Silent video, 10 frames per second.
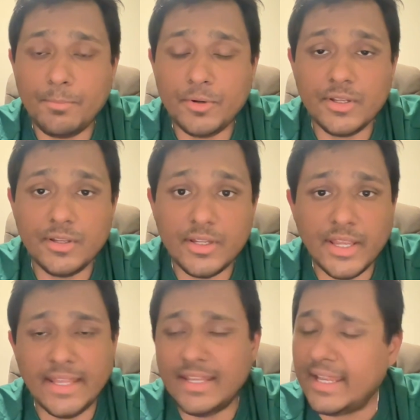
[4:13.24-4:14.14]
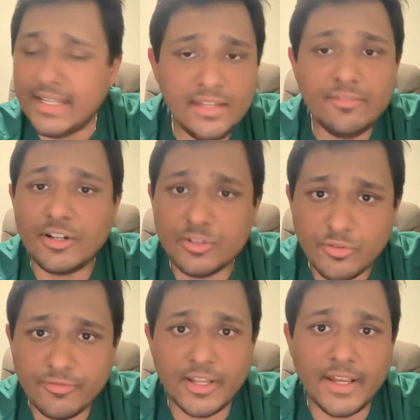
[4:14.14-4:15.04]
any event
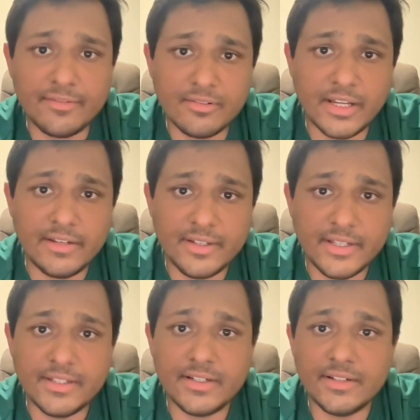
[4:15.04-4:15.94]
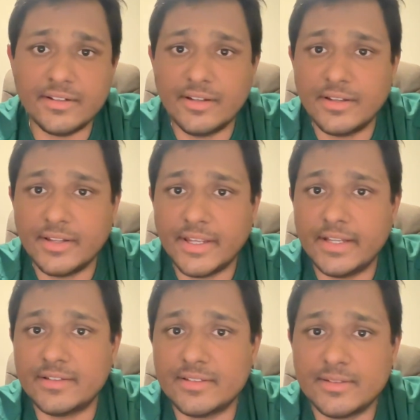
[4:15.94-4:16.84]
of life, right? Either
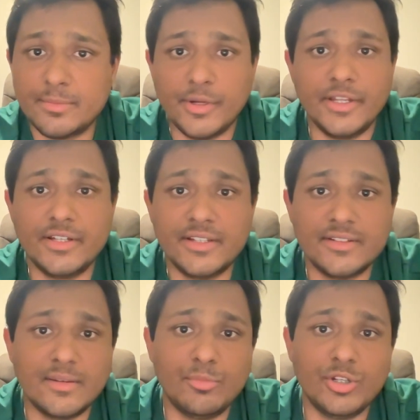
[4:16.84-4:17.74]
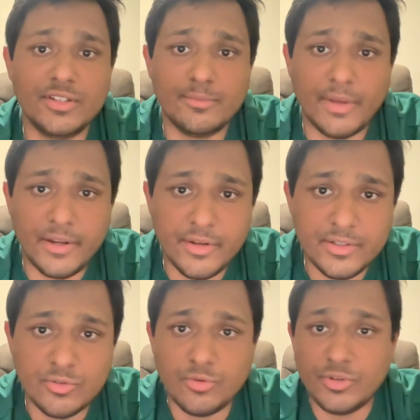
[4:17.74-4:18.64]
it's predicting somebody's
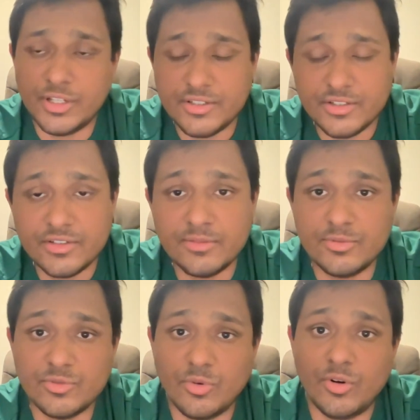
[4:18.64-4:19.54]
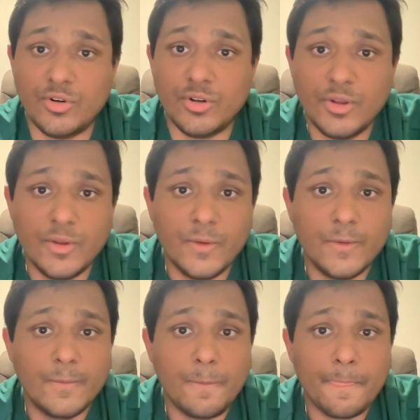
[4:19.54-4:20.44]
marriage or relationships, or
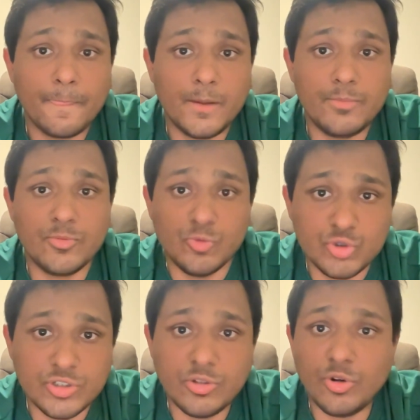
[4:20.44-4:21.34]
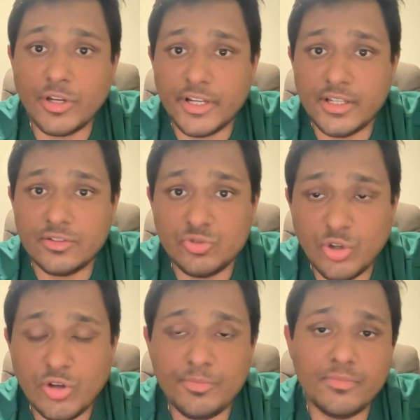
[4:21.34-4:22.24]
a promotion, or getting a
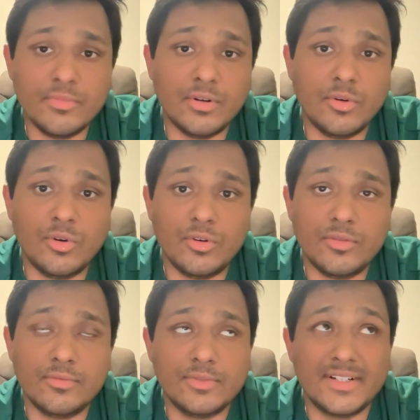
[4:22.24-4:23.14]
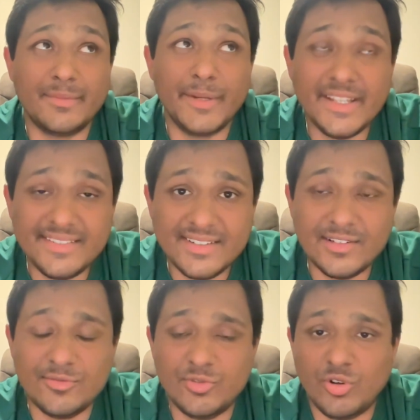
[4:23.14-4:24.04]
job, or termination
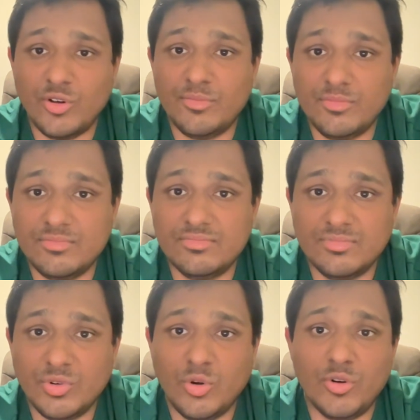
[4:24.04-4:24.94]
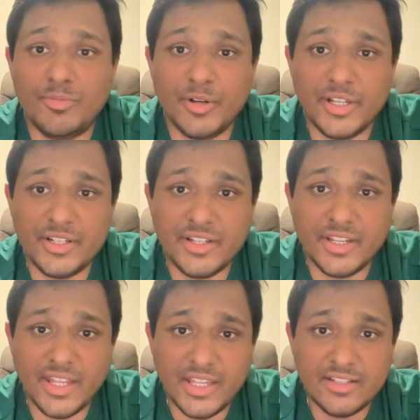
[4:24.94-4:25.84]
of job, or
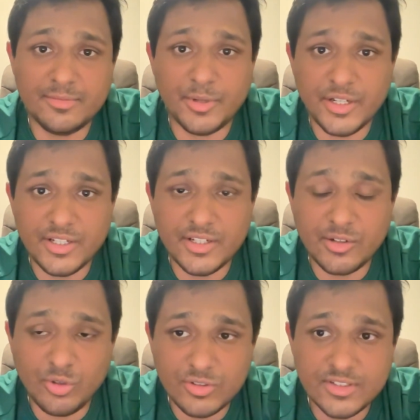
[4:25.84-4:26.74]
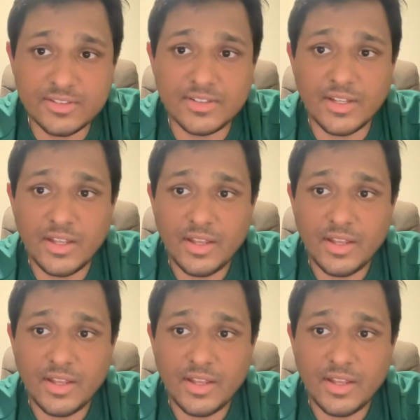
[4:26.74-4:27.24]
predicting gains, predicting losses.